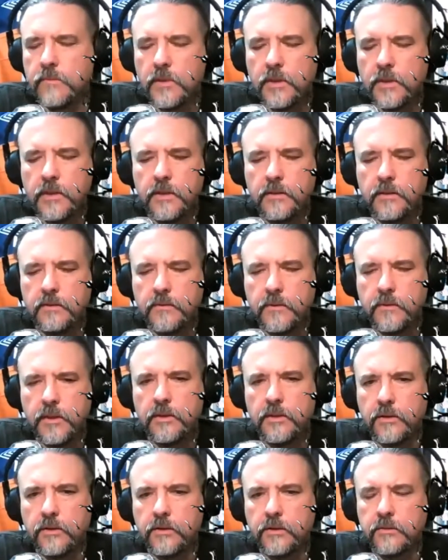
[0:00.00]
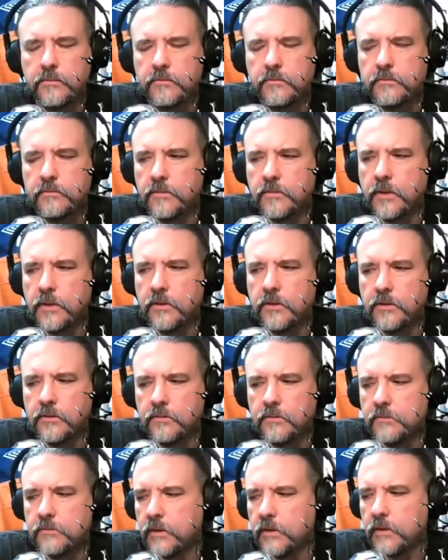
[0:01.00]
Yeah, they do. They
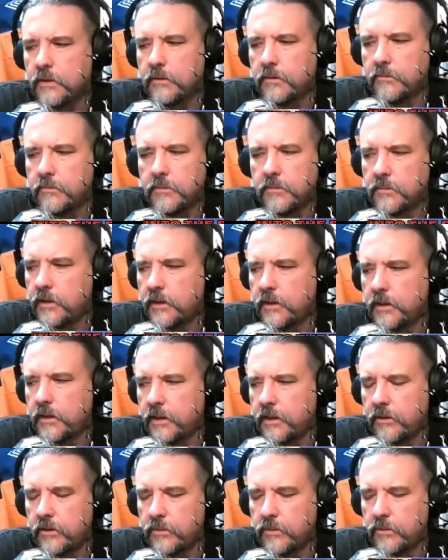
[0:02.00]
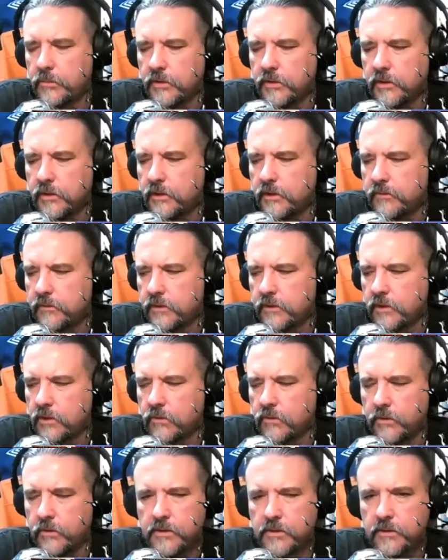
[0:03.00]
do. Um, I, I don't believe in
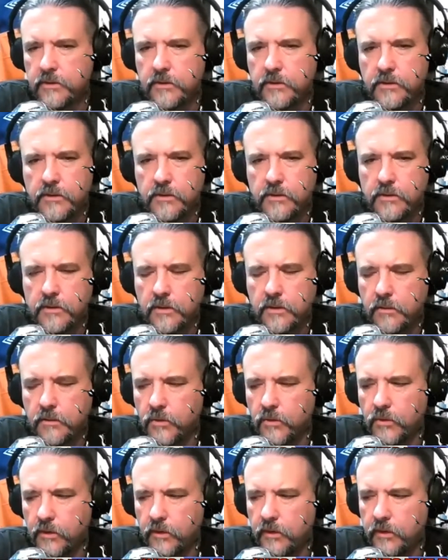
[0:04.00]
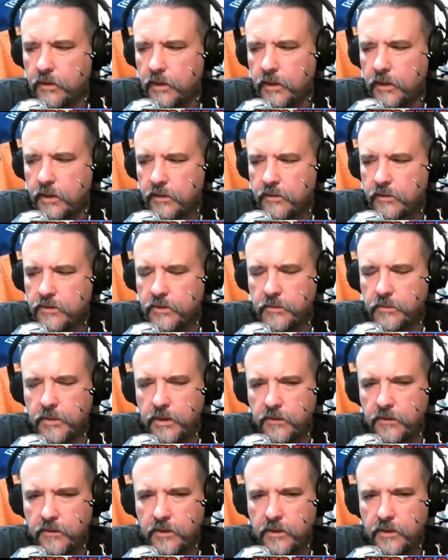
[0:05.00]
coincidences anymore. Too
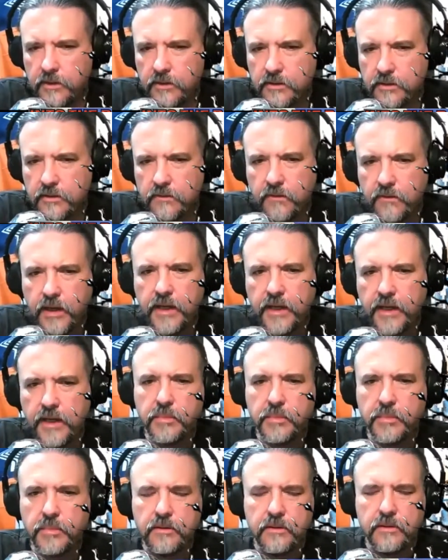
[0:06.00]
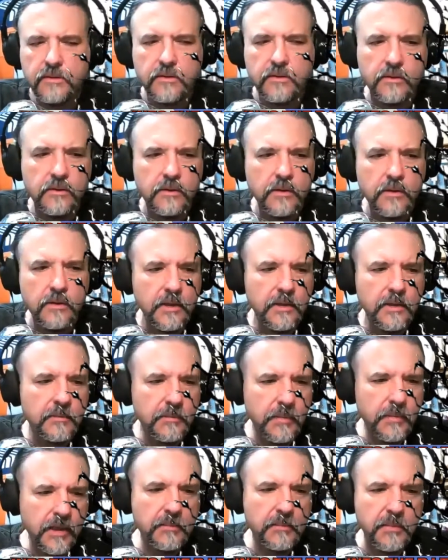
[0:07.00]
many things have happened to
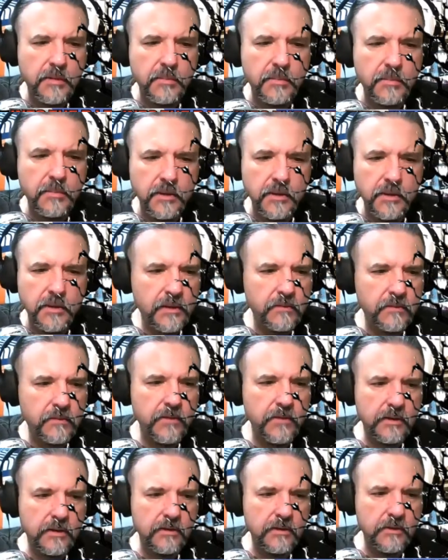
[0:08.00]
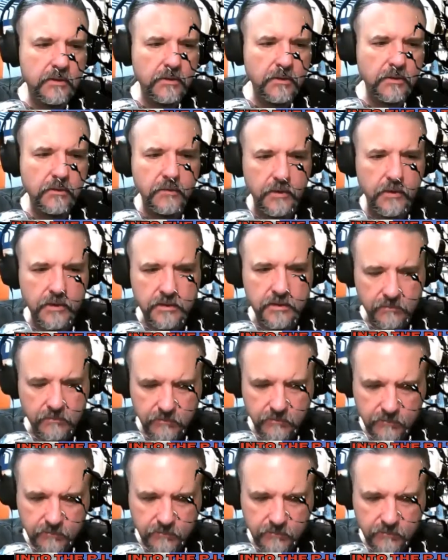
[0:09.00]
make me believe that the universe